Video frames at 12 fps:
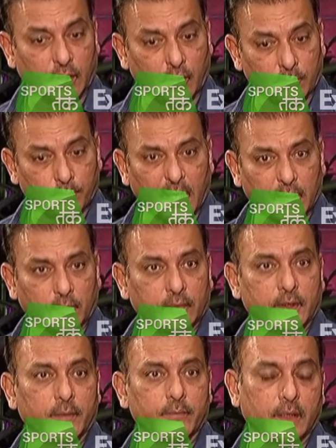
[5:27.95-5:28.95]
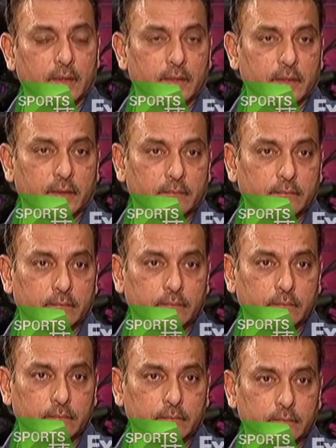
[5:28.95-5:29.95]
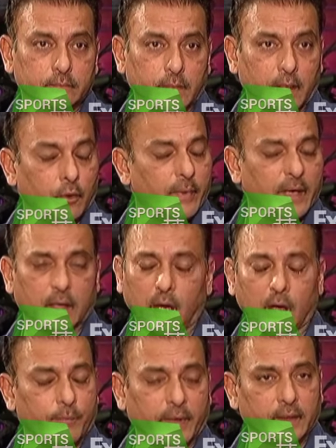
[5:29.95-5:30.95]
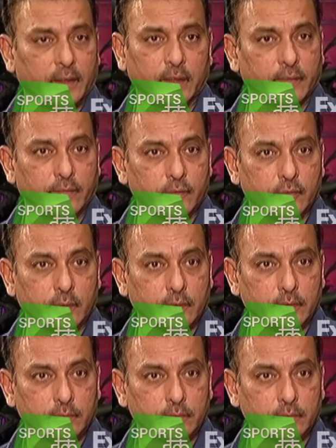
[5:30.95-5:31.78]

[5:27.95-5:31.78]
they're not part of the team culture. And no matter how big the individual.